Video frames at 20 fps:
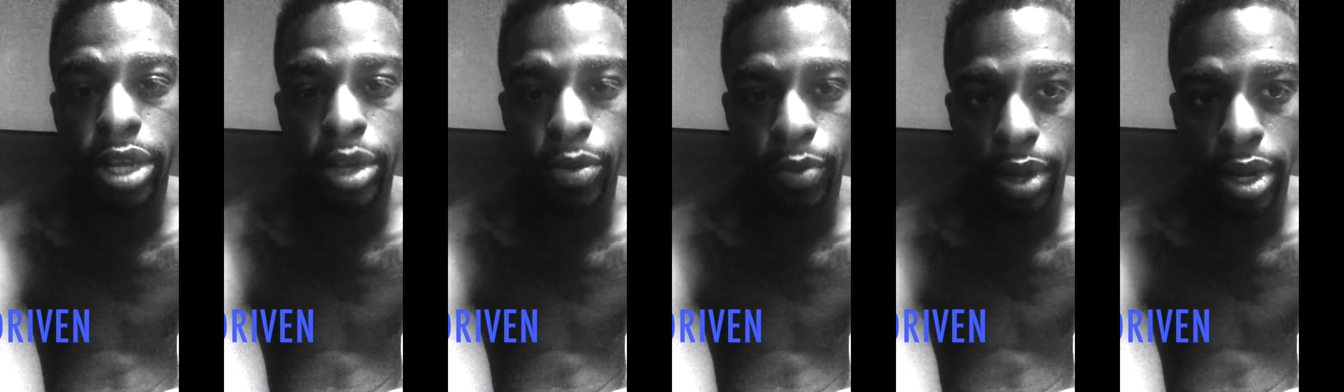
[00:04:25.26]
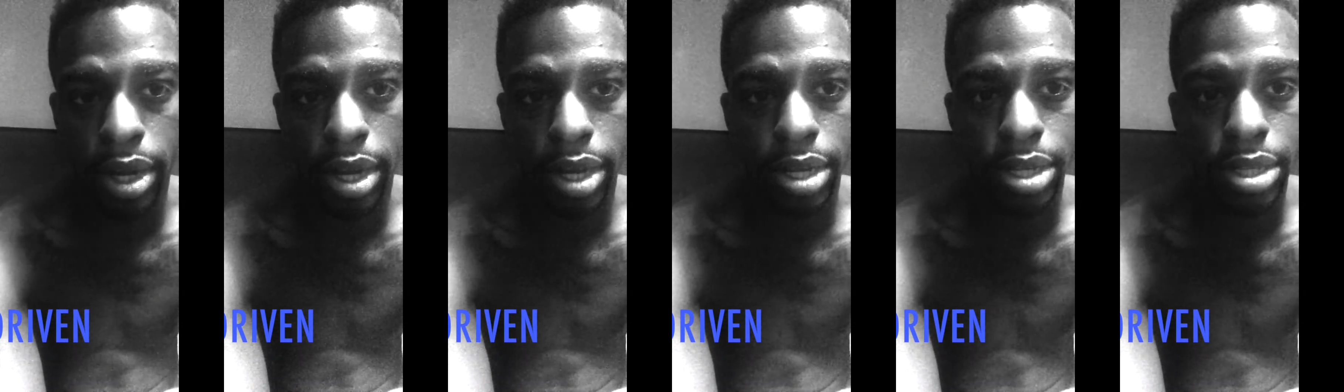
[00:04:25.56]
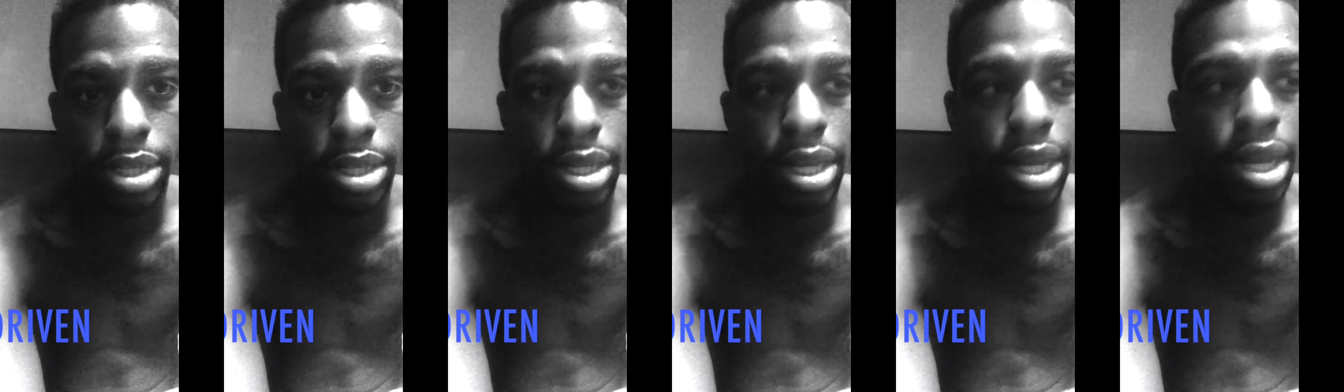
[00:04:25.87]
he
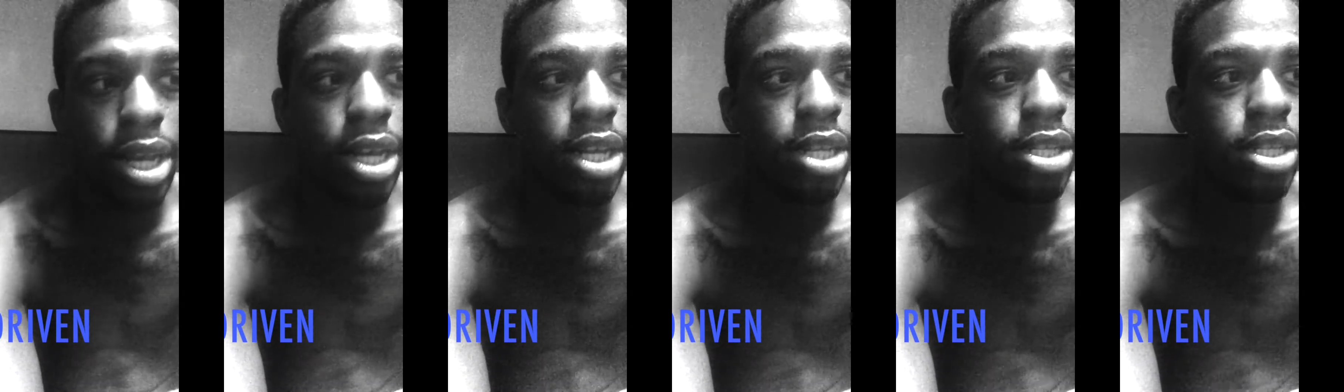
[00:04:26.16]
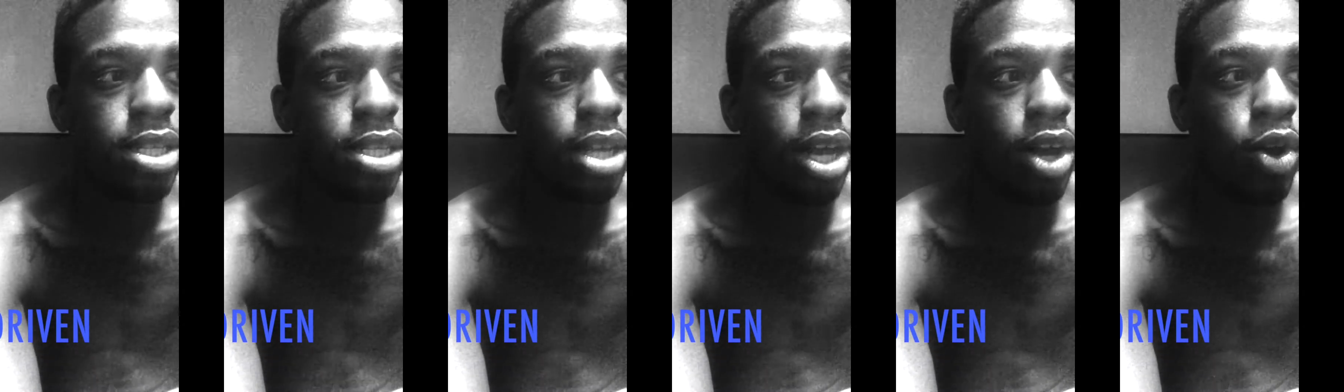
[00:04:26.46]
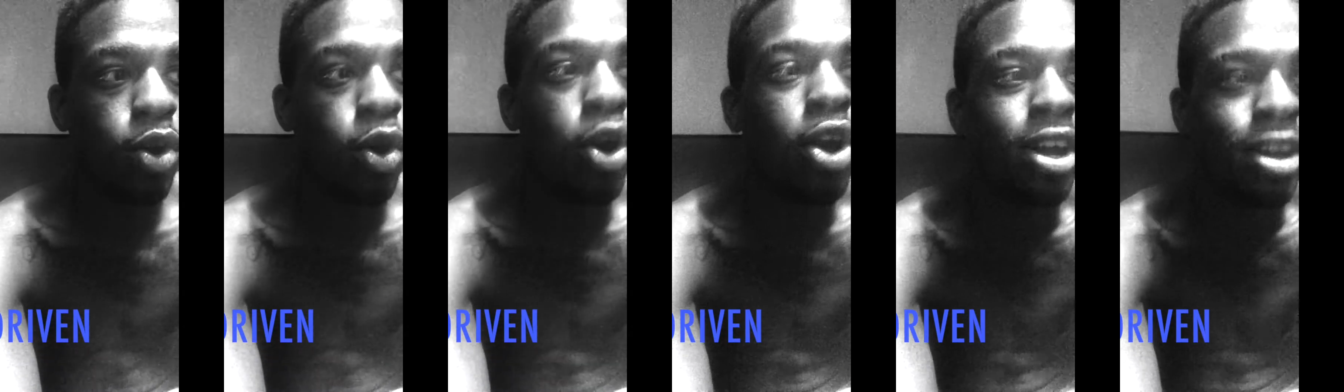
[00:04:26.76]
was,
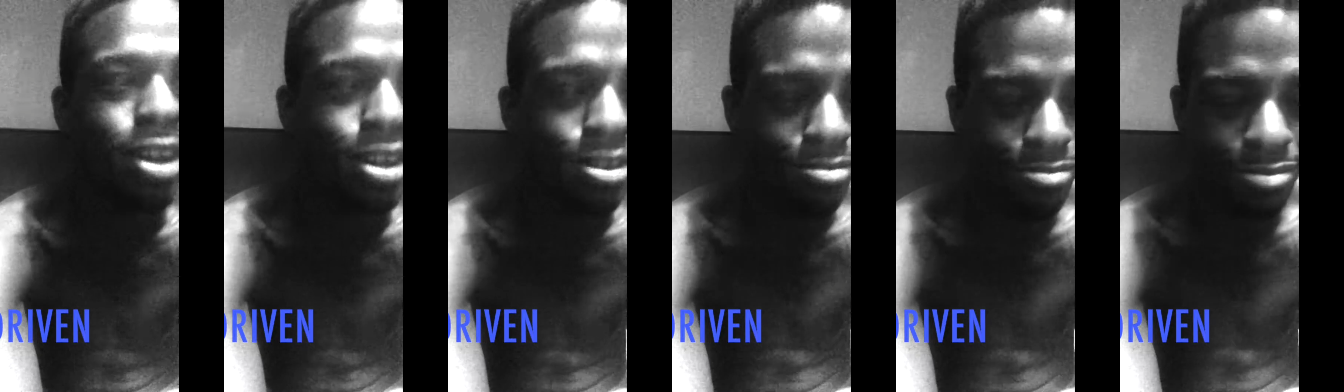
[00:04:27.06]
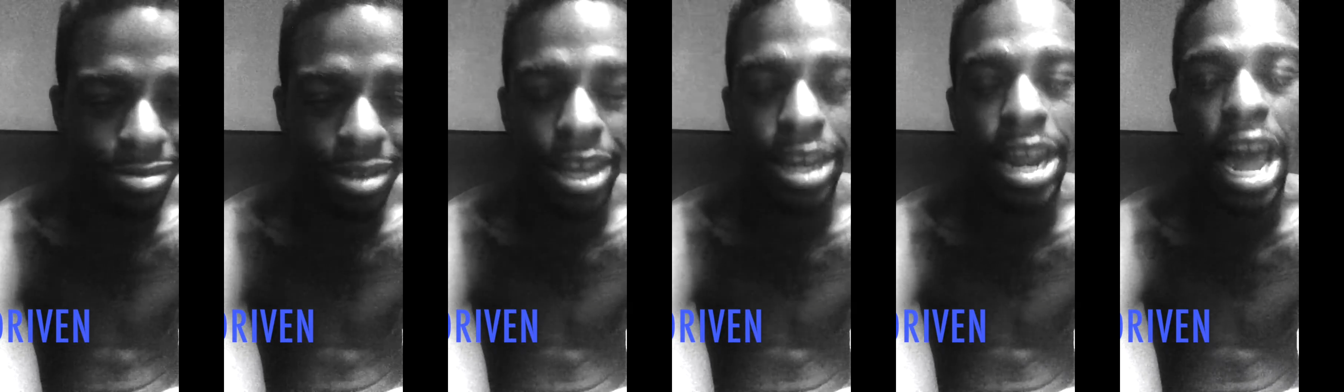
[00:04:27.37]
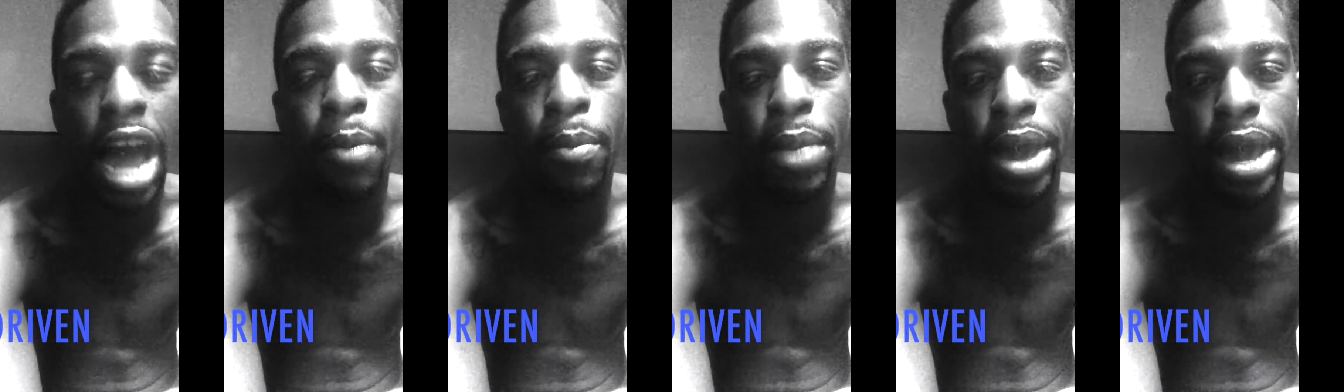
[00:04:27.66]
so, and
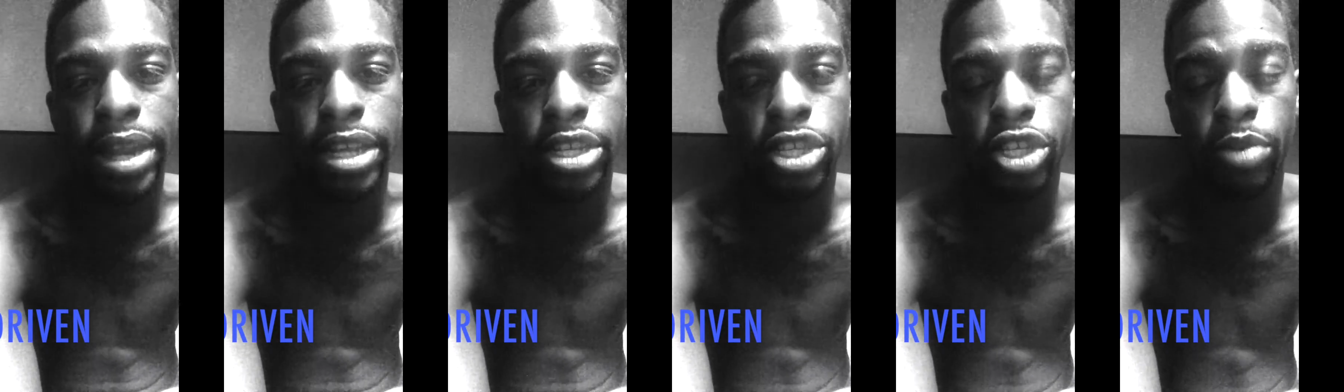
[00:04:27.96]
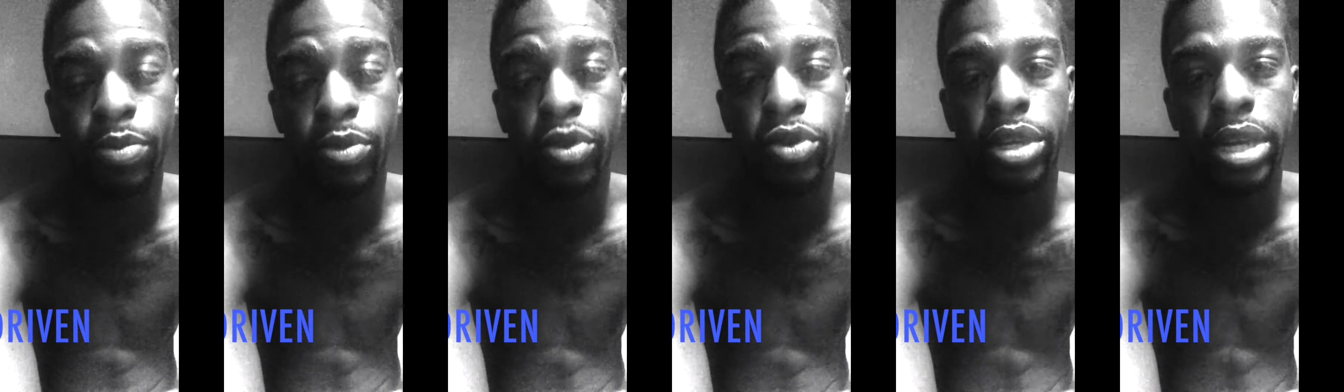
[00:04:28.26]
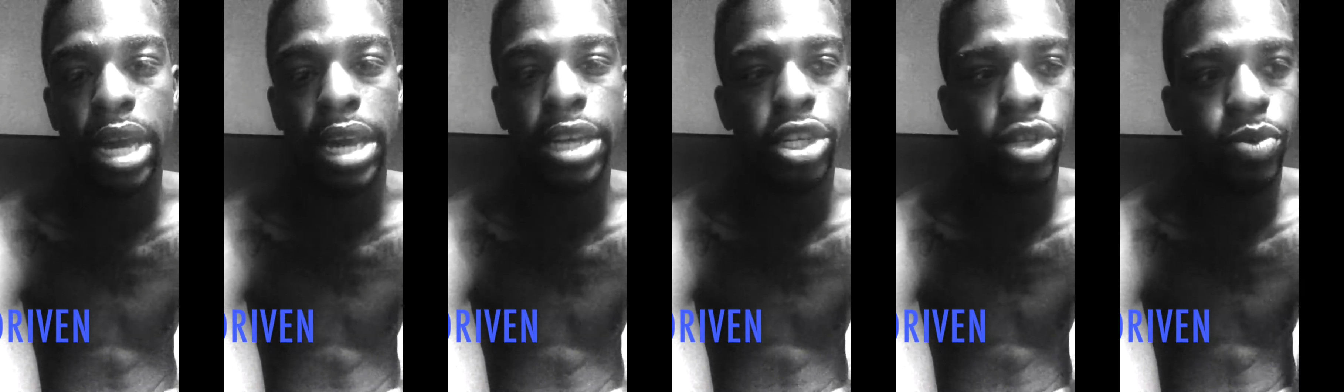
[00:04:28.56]
how bad his
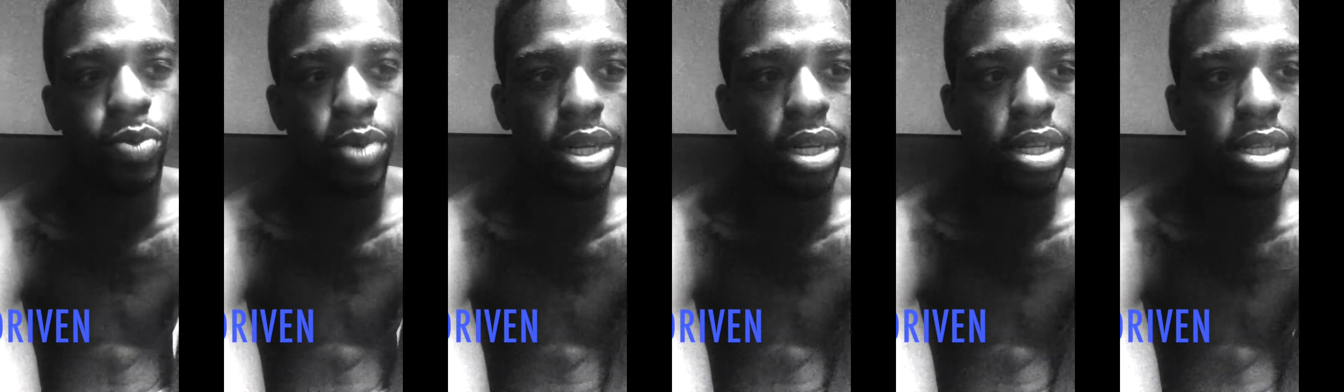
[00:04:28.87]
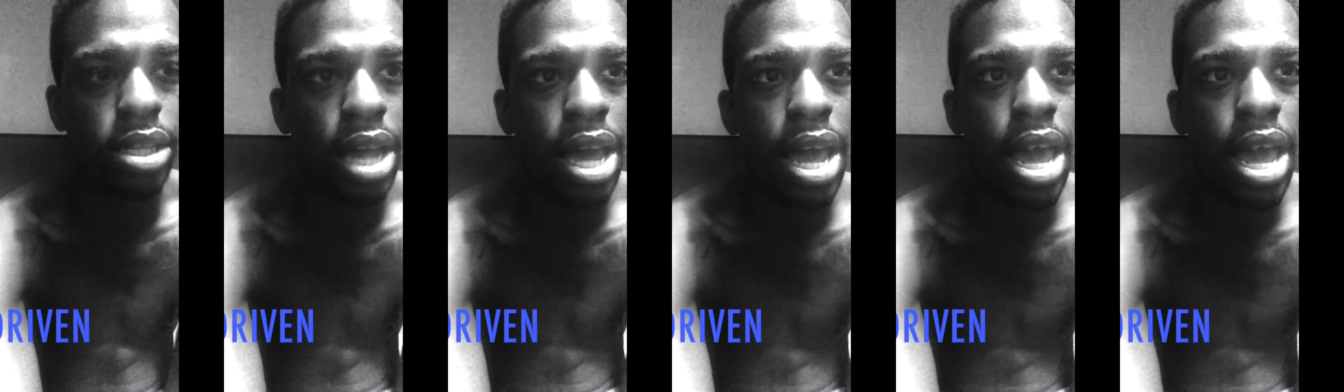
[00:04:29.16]
communication was.